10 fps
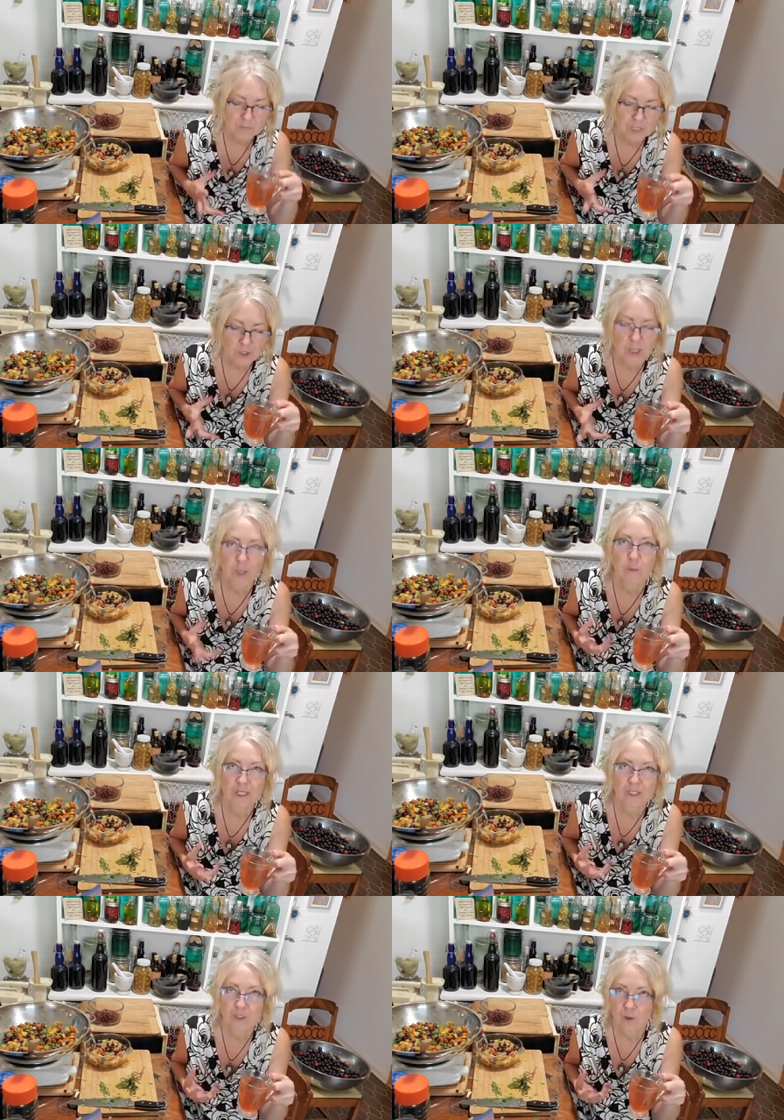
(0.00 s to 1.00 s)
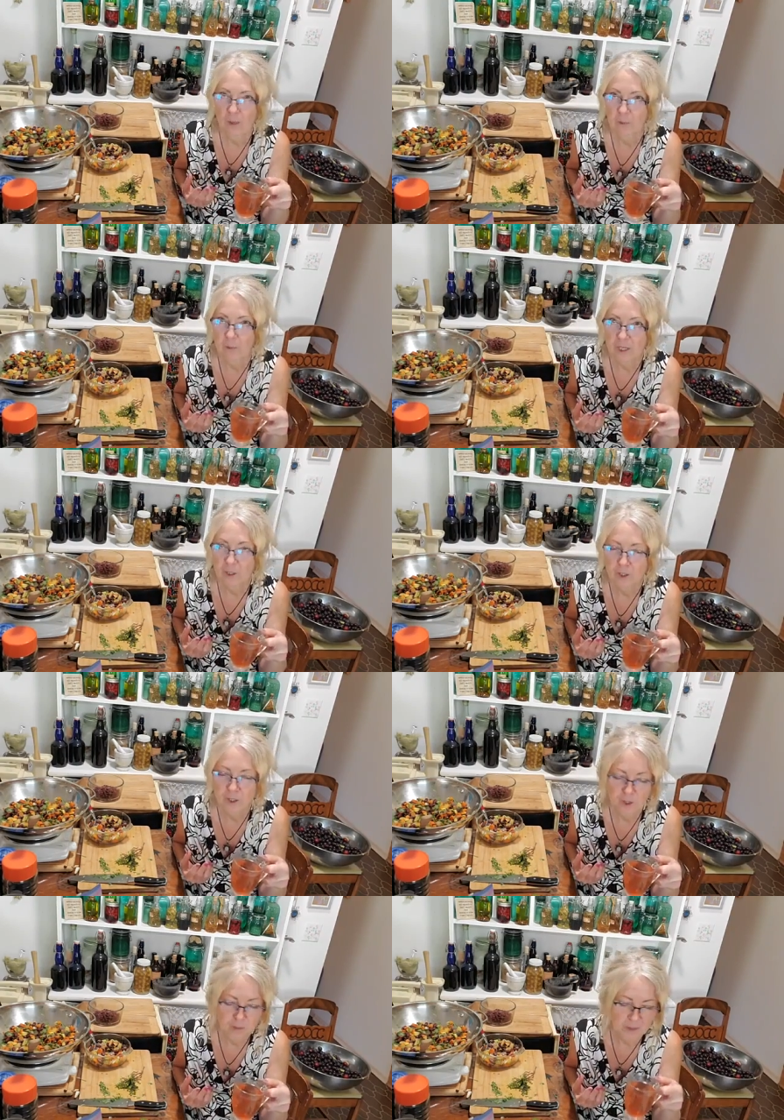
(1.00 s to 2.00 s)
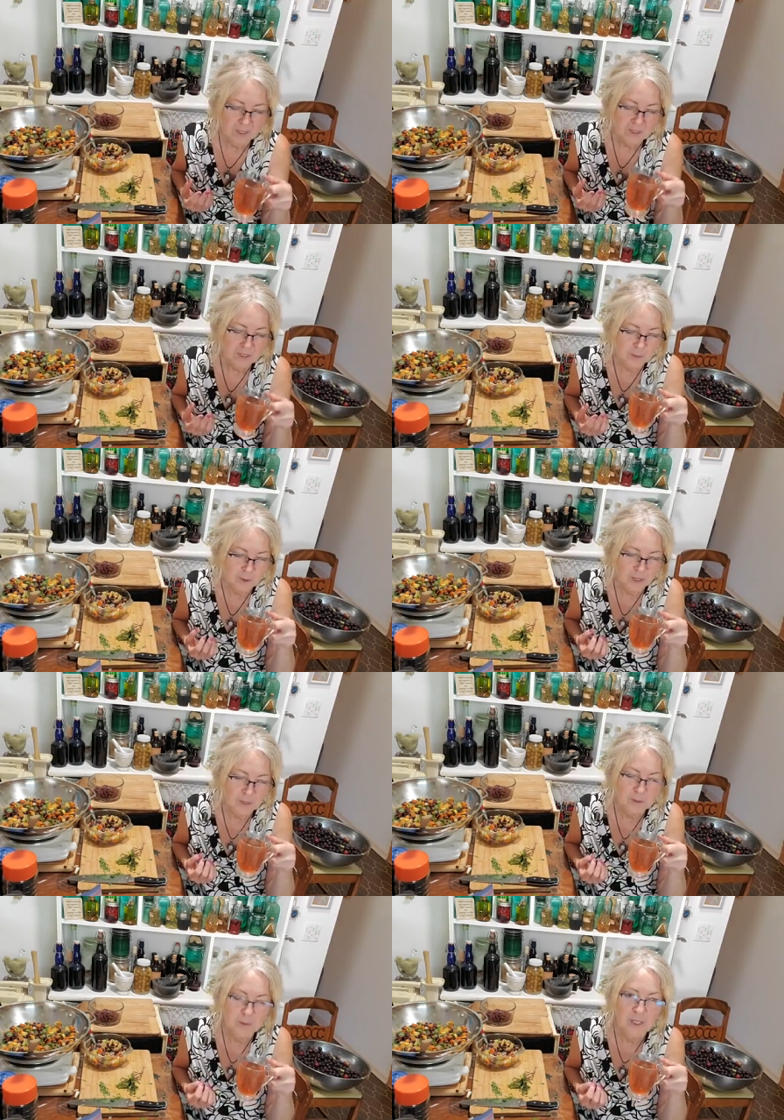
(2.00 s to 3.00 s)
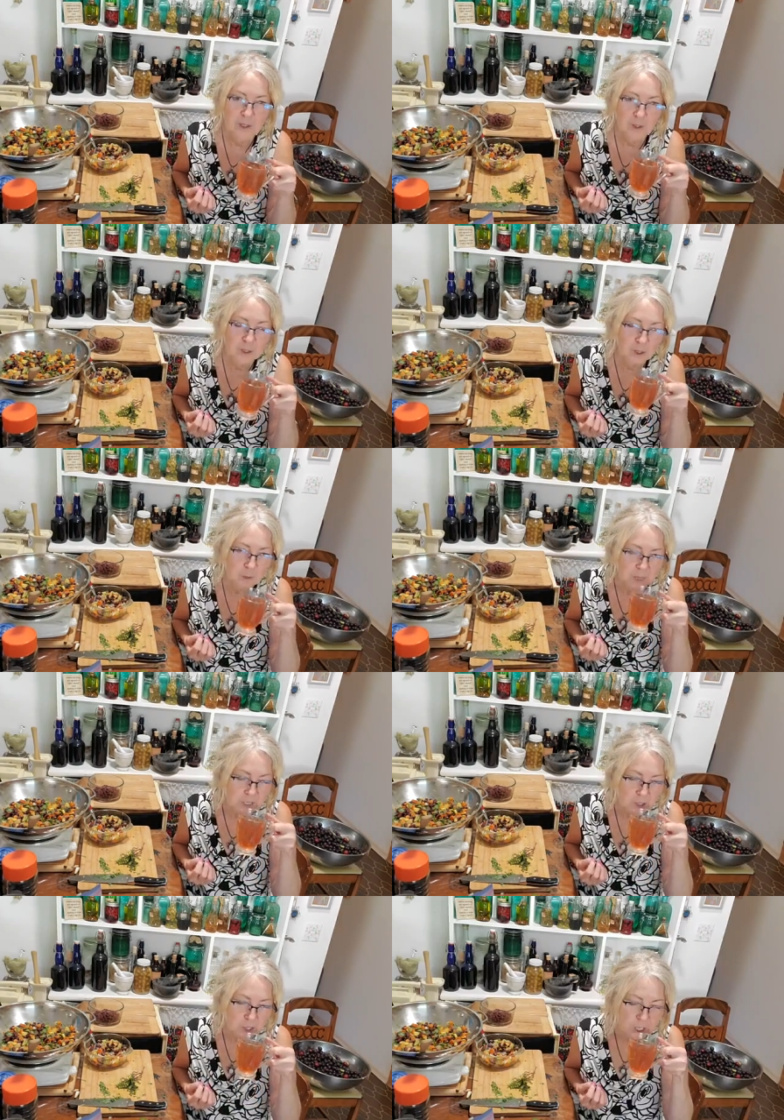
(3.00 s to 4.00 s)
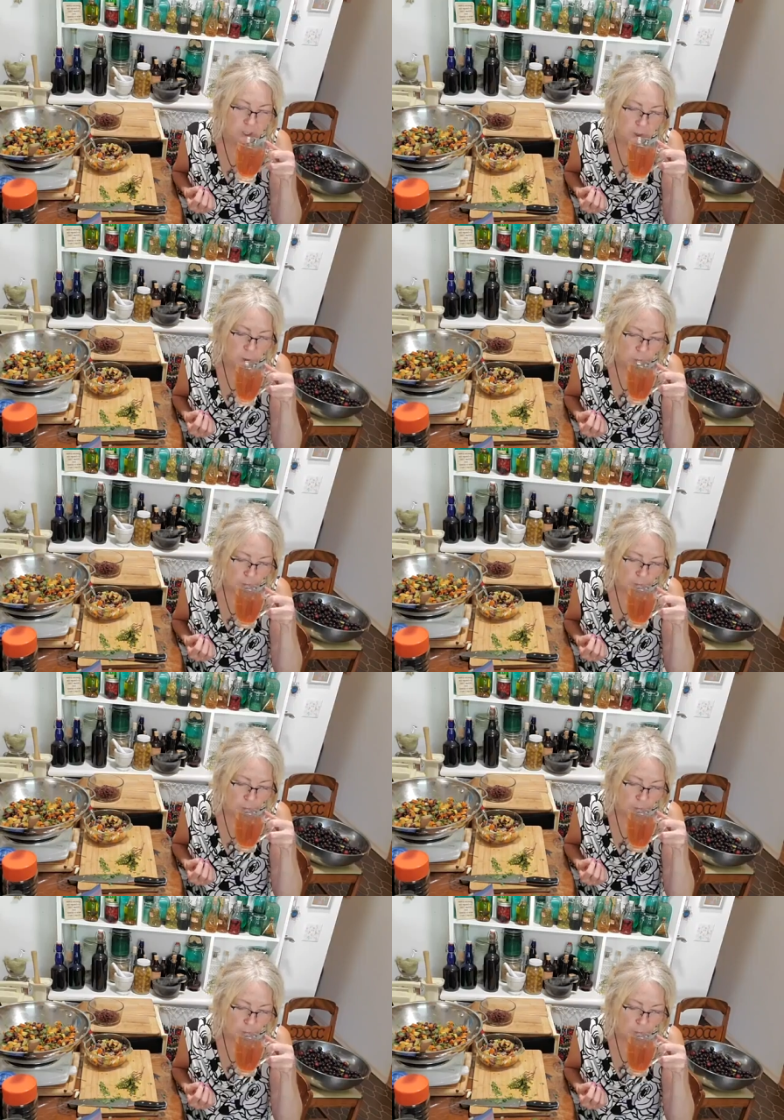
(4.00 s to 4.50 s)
check out my Instagram and my YouTube. Subscribe to my YouTube and share.